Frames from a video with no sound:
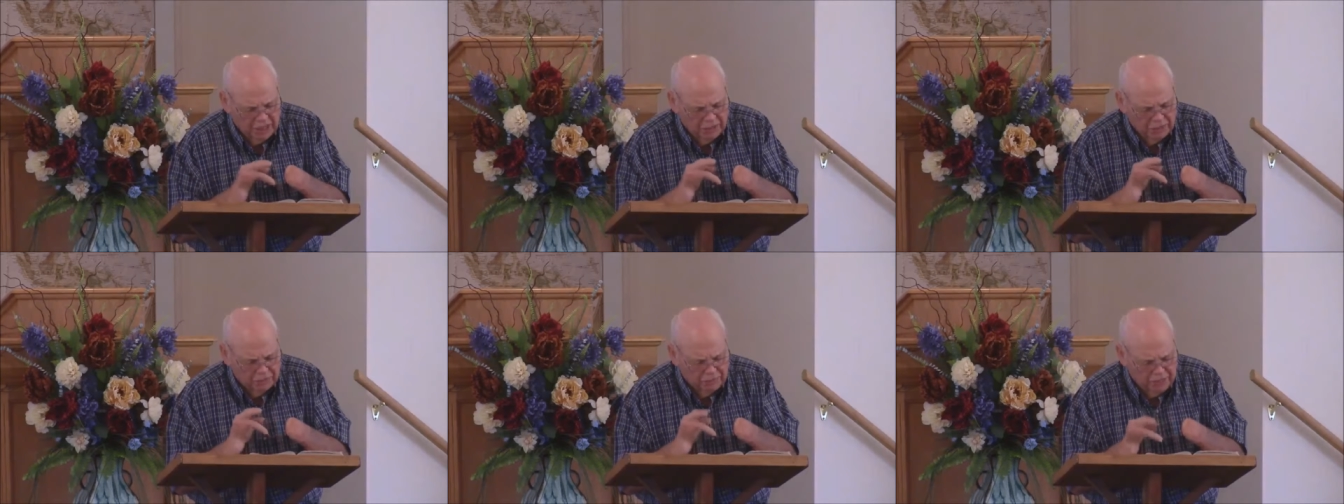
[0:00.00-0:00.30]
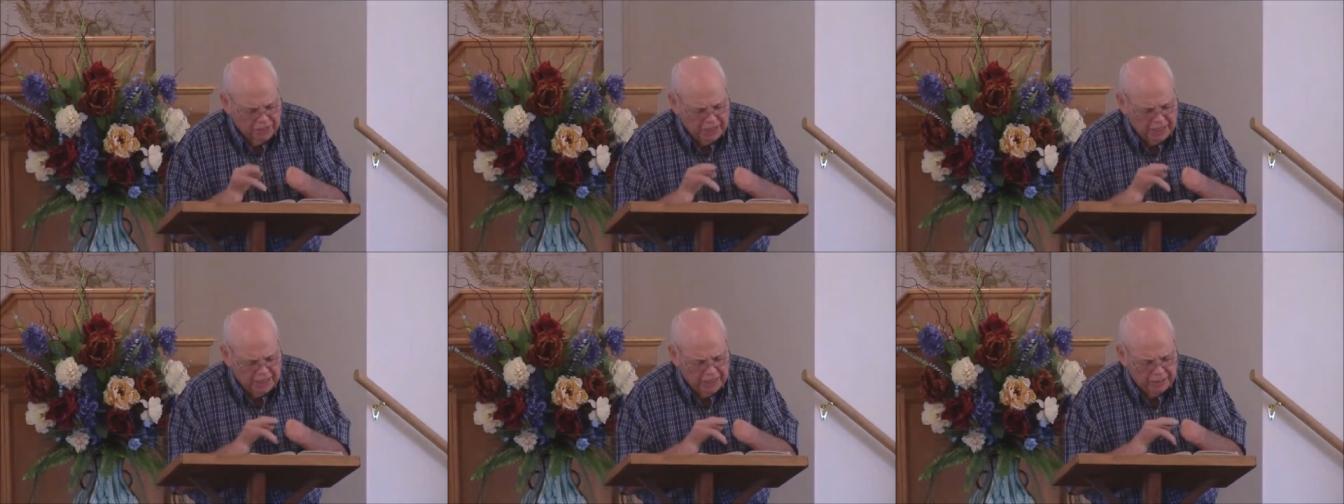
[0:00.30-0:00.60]

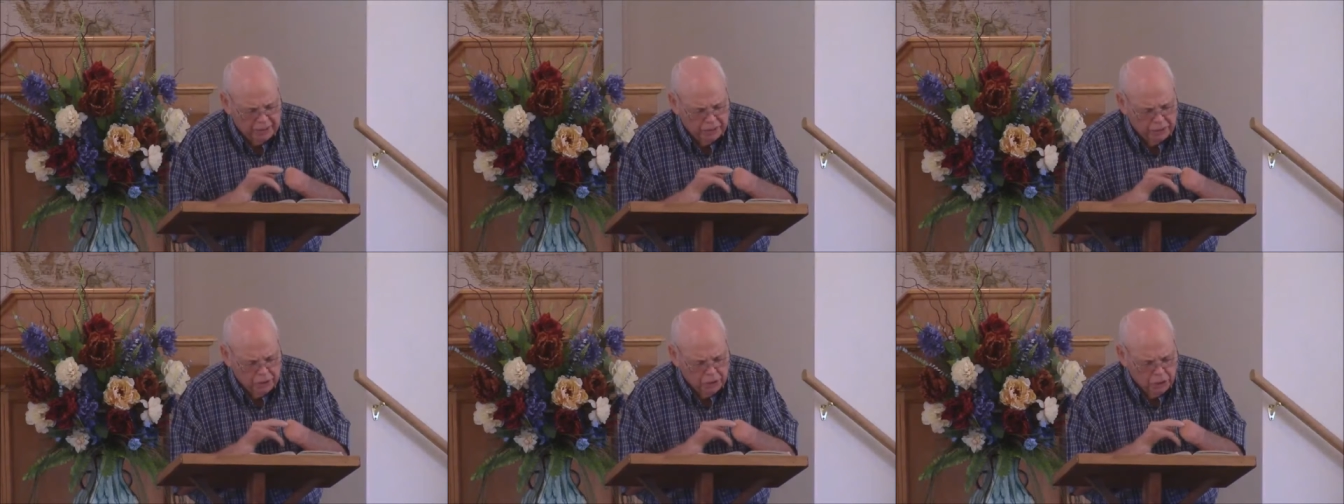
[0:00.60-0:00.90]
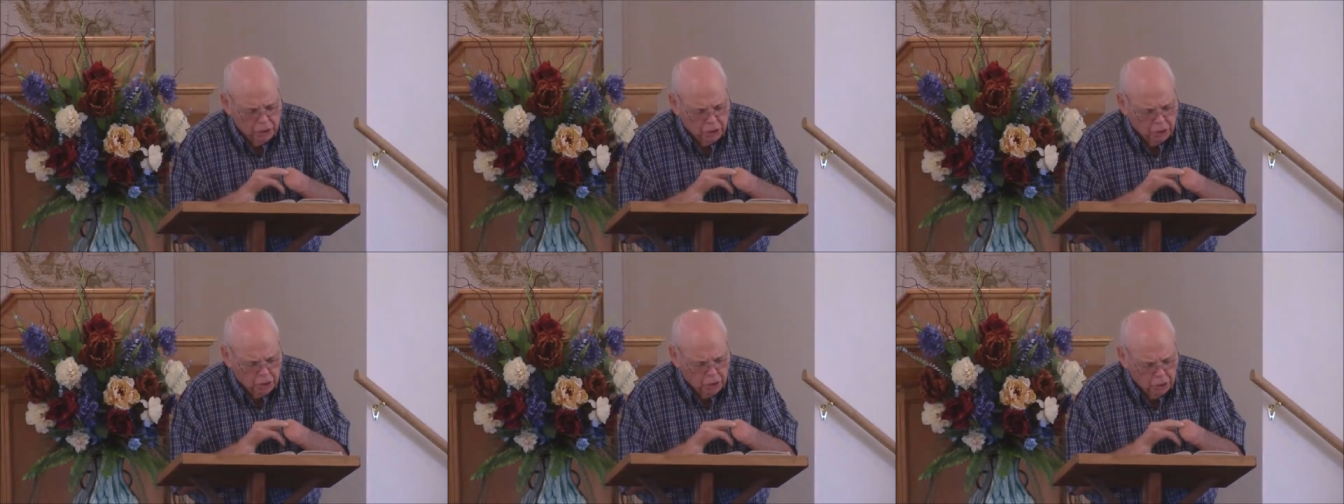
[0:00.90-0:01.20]
then
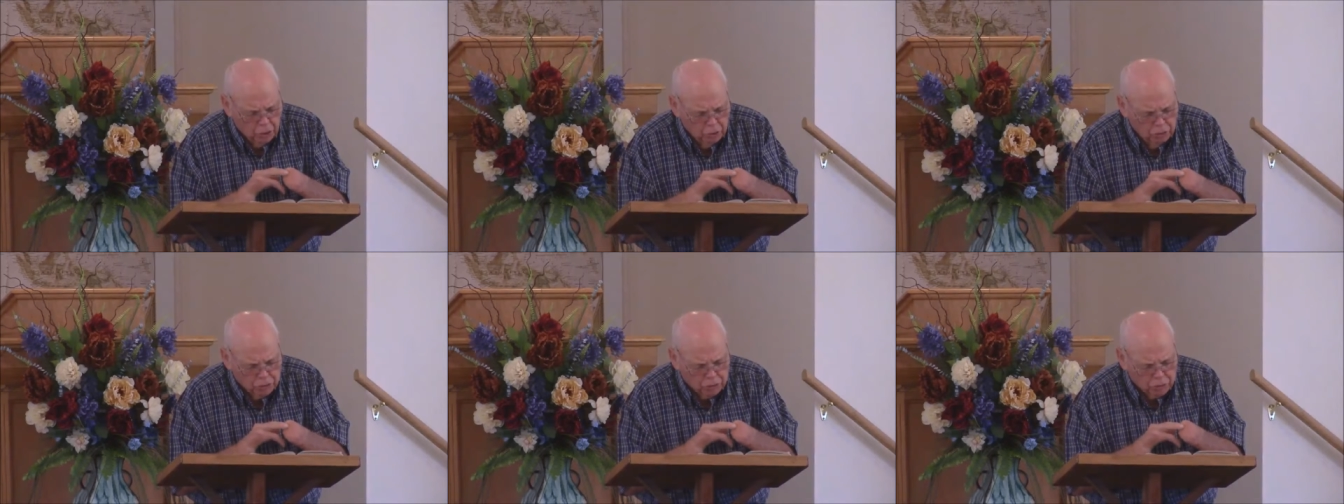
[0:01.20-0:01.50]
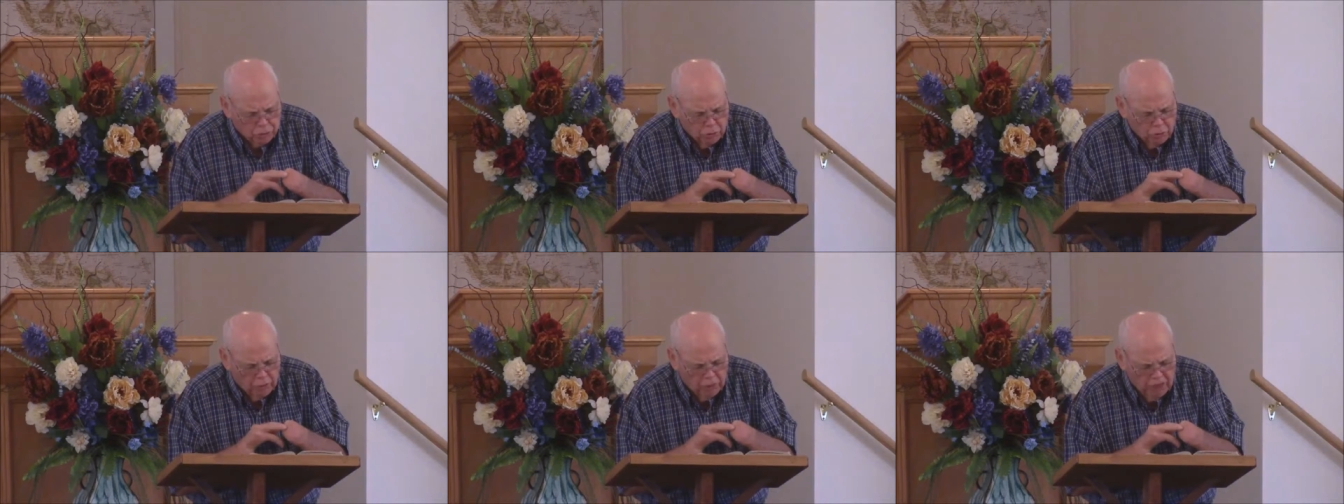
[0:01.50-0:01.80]

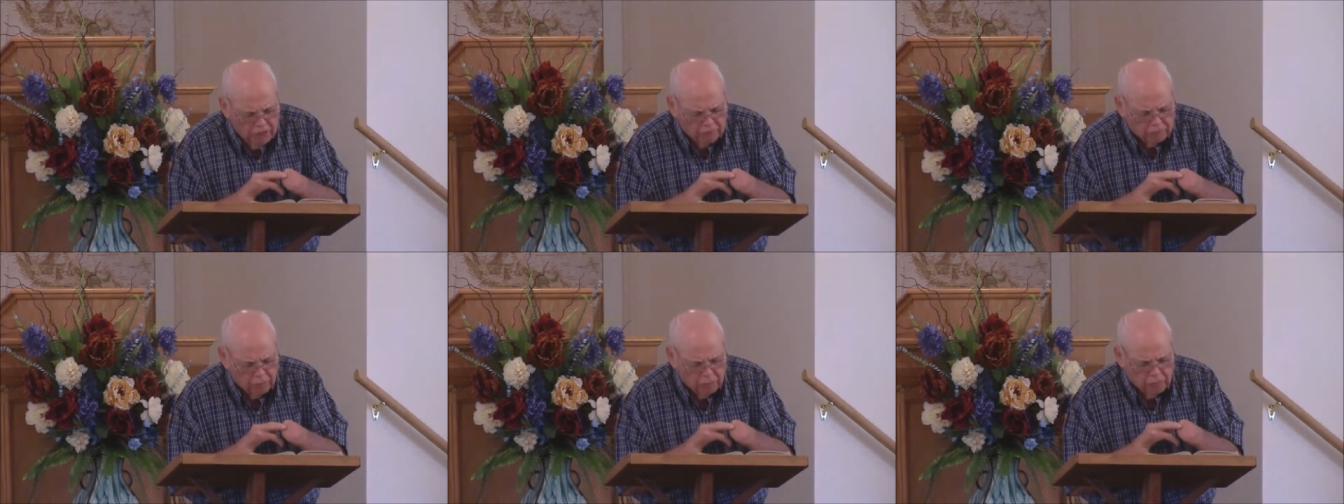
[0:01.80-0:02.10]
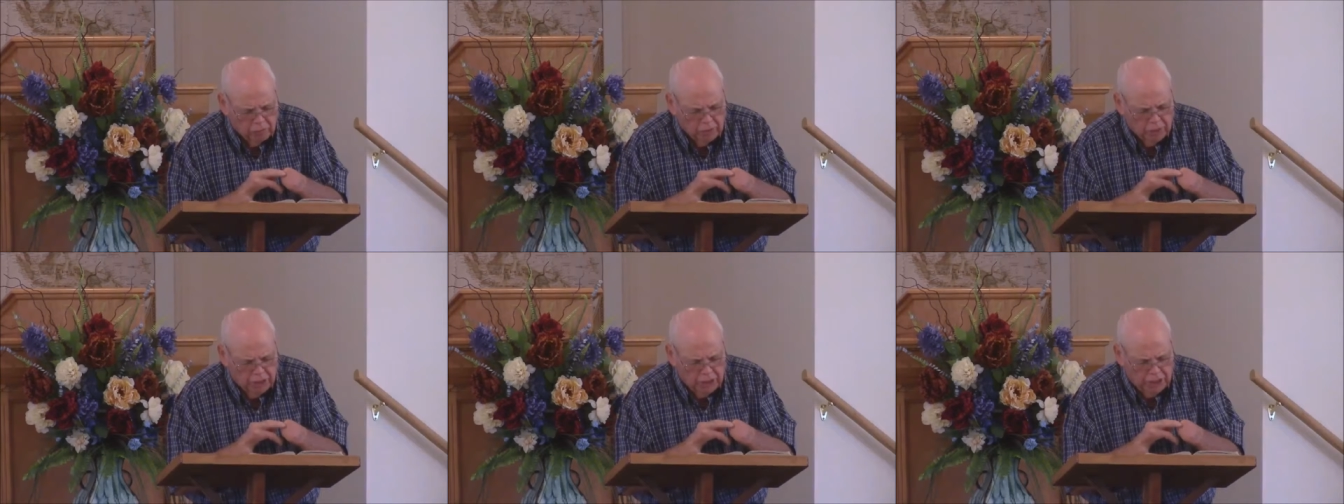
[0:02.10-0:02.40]

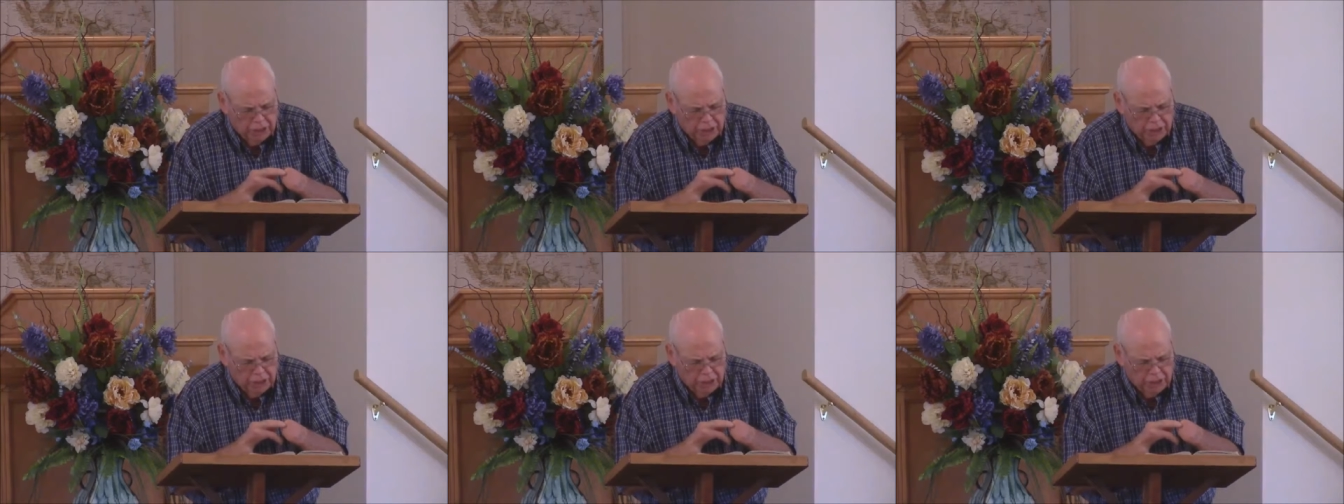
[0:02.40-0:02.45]
whosoever